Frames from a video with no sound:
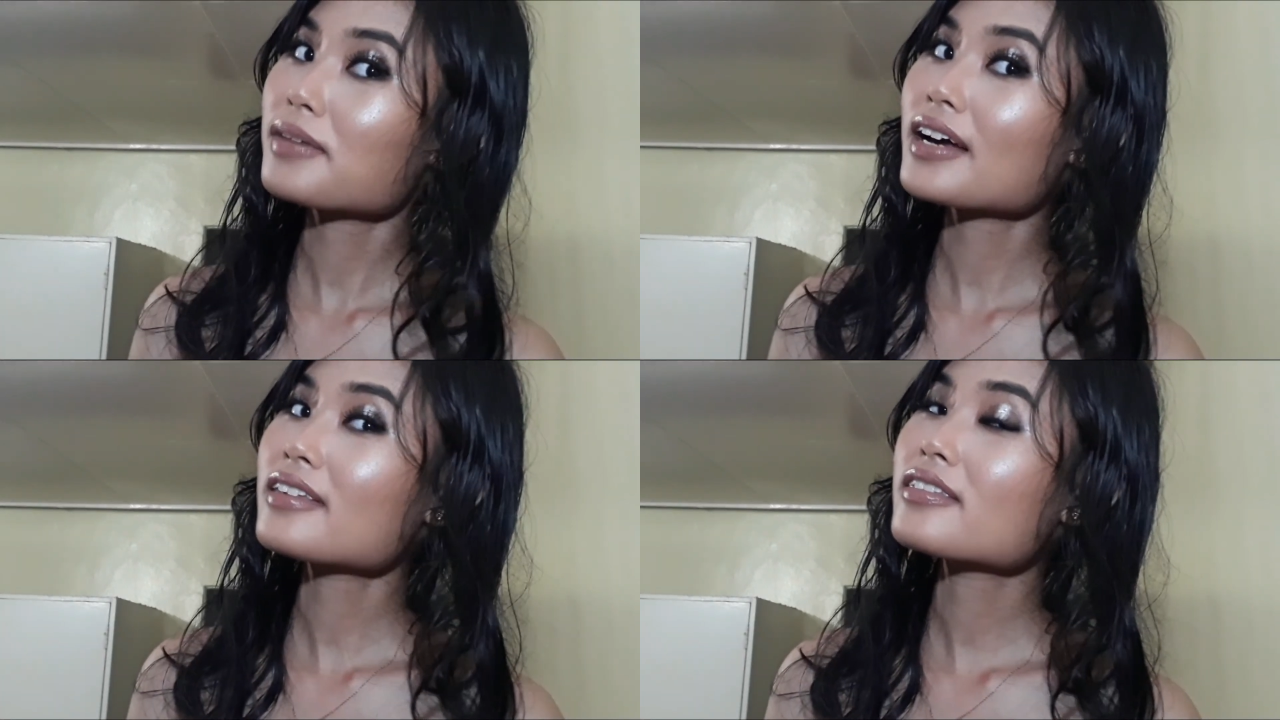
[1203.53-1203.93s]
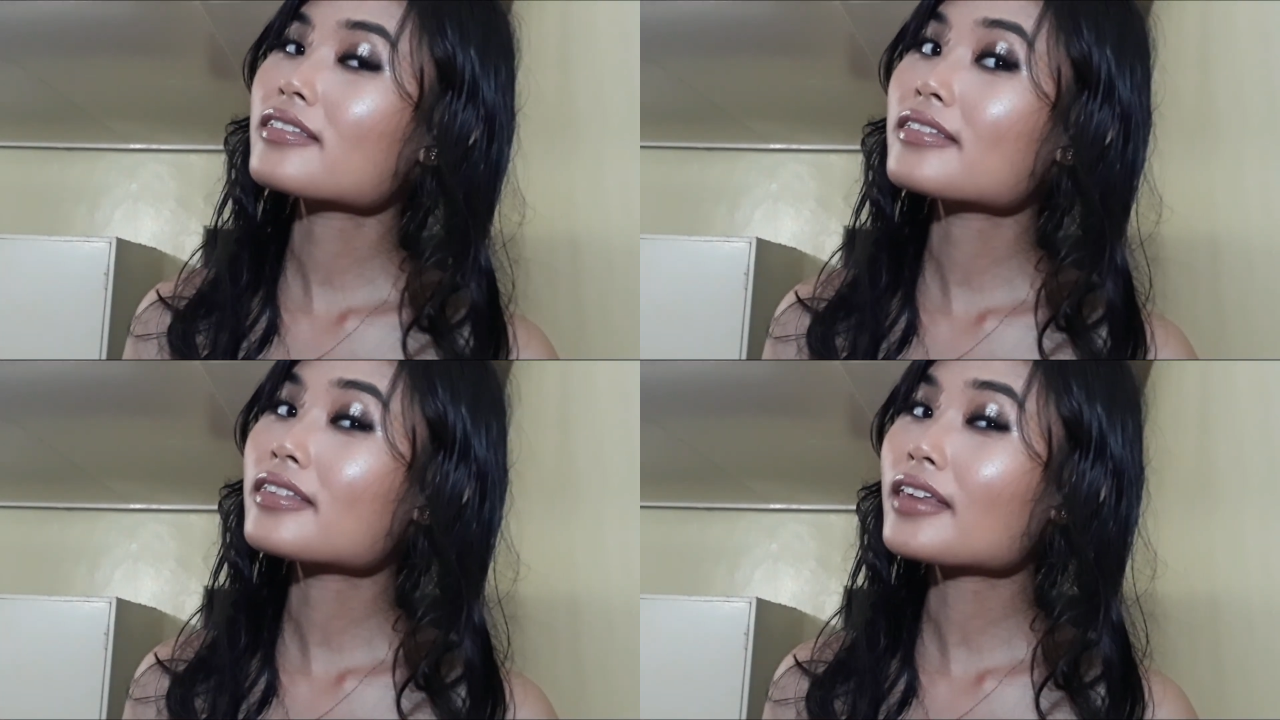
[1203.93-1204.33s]
I
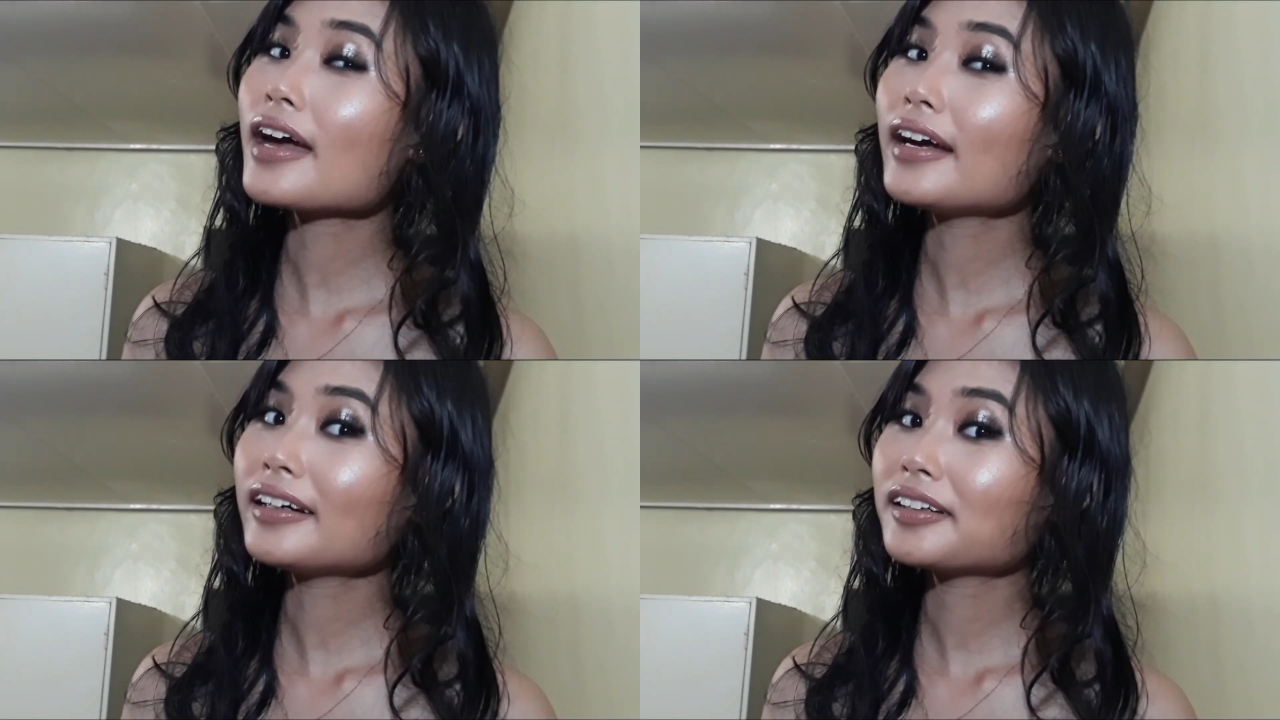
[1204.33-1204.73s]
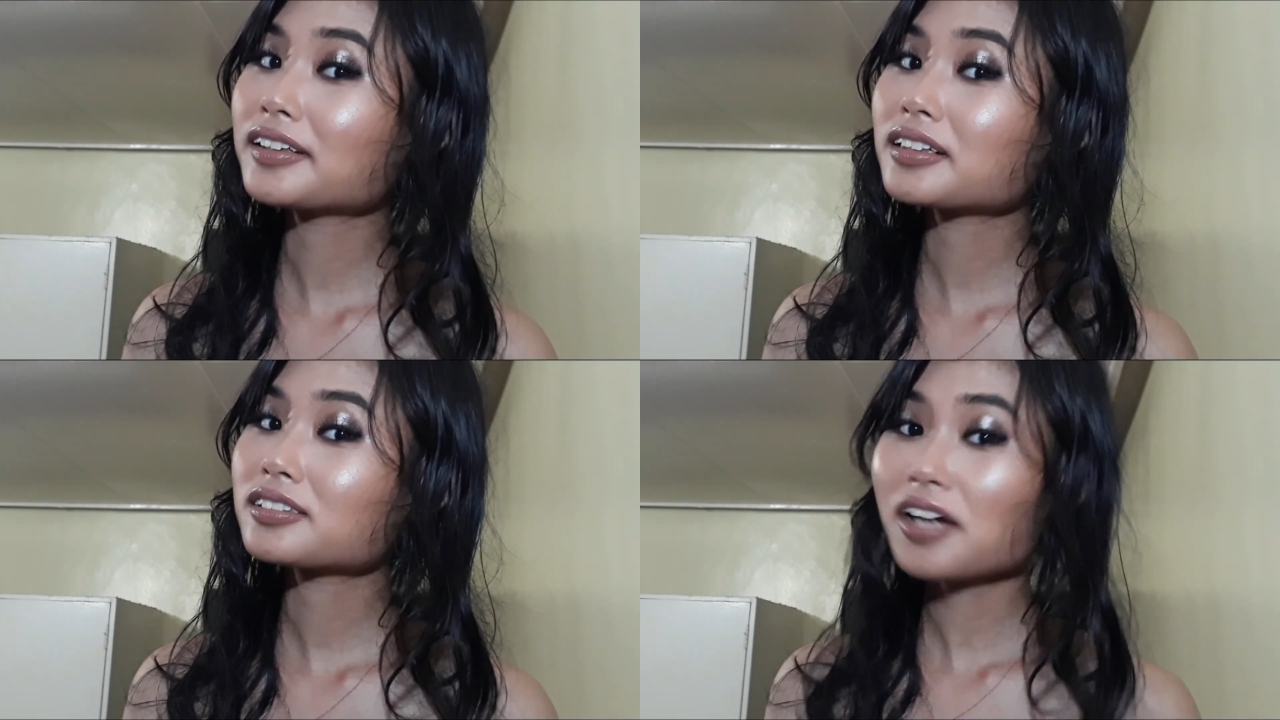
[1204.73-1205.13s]
think
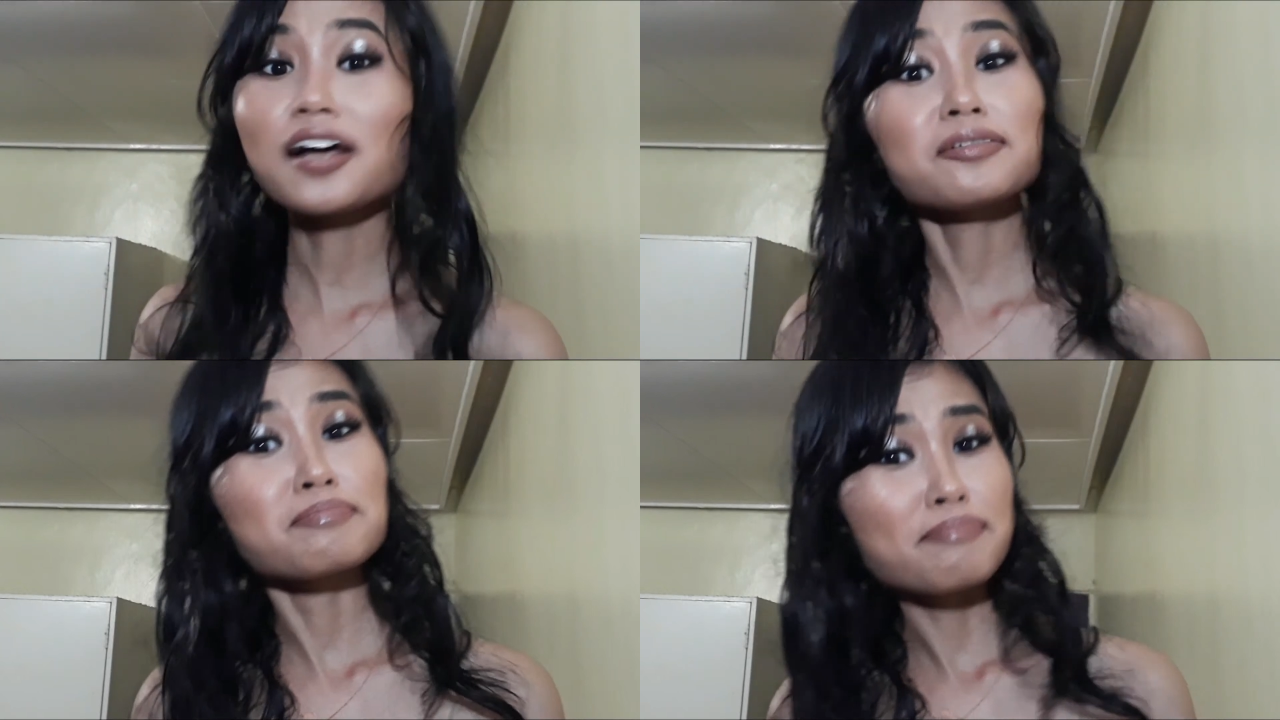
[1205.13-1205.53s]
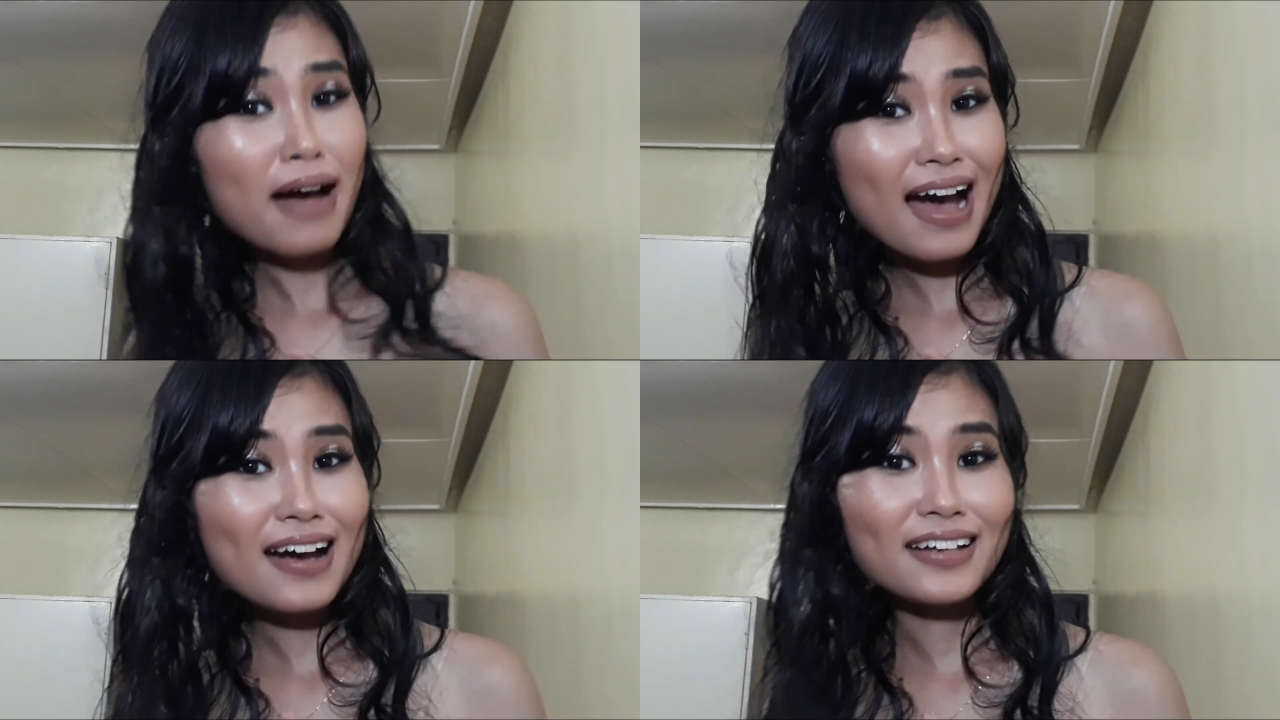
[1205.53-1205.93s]
not
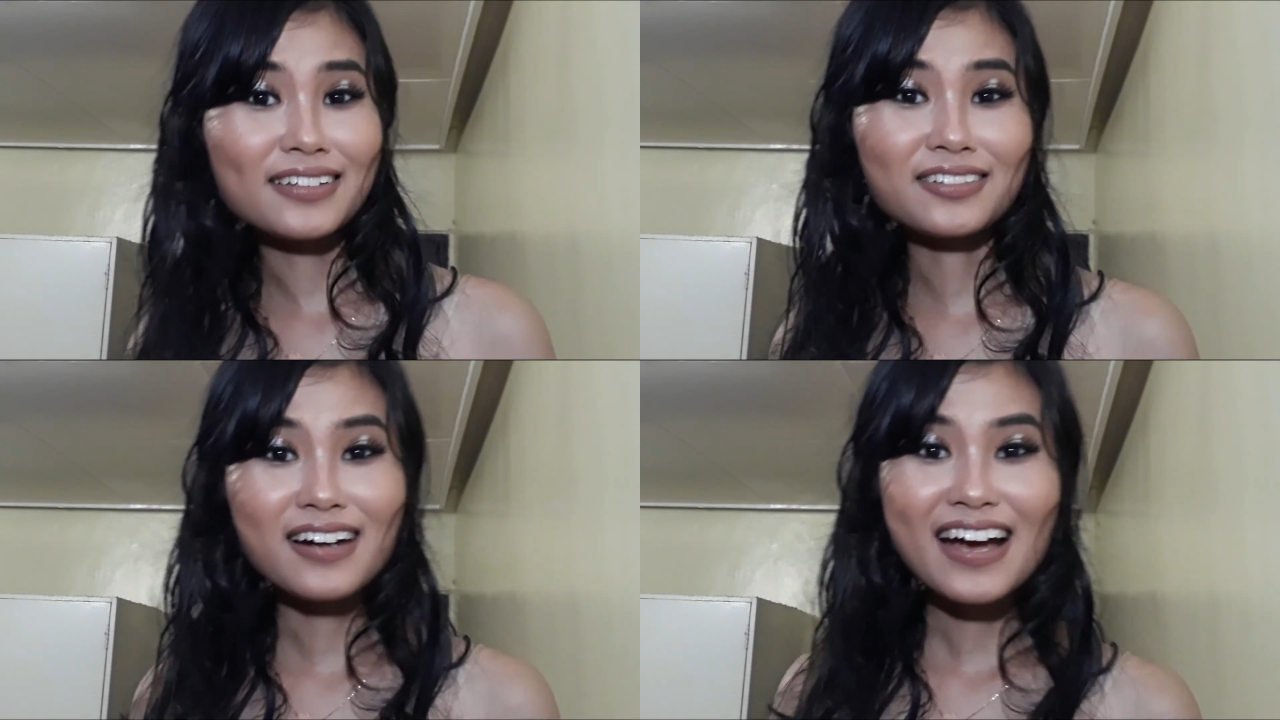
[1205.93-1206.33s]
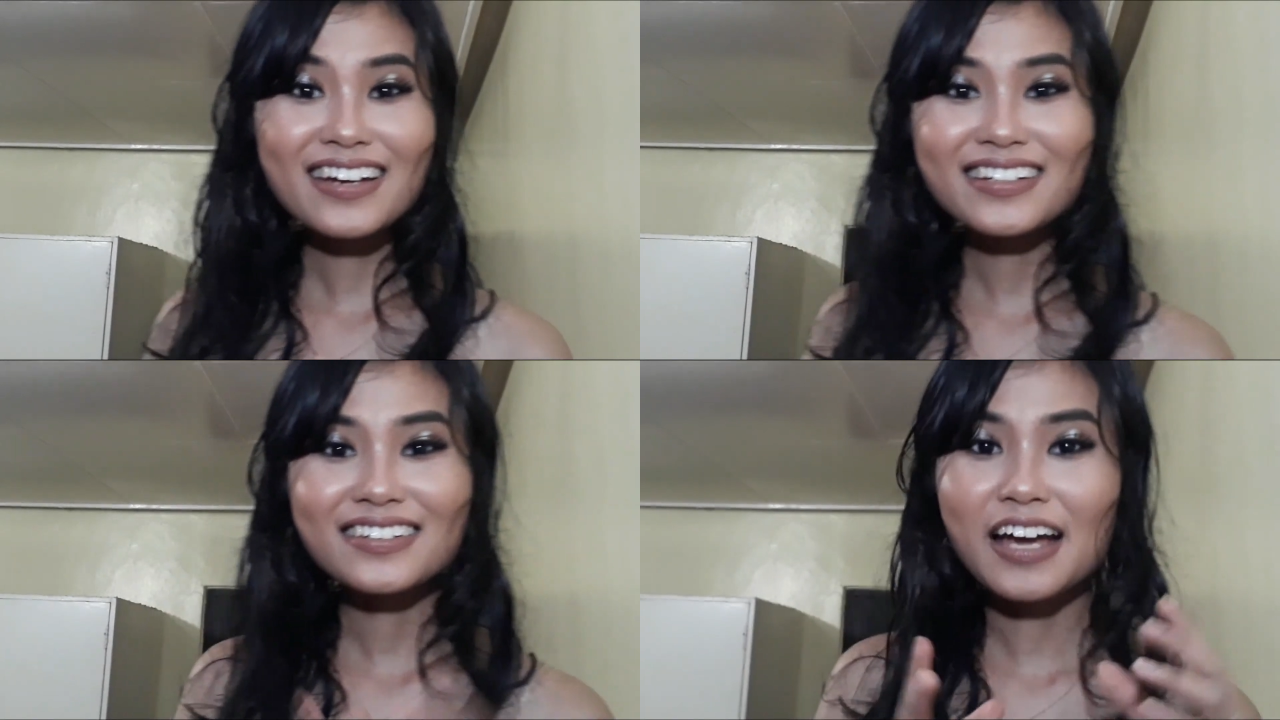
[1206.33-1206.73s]
bad,
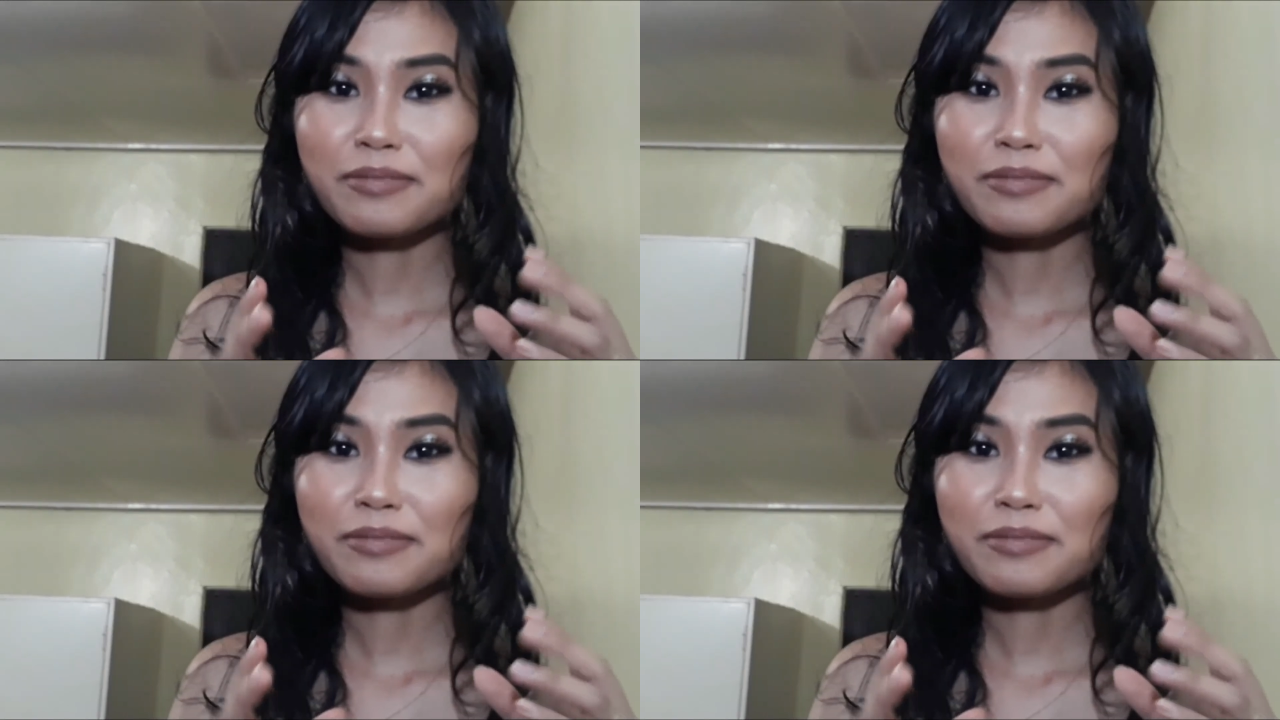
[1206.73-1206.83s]
right?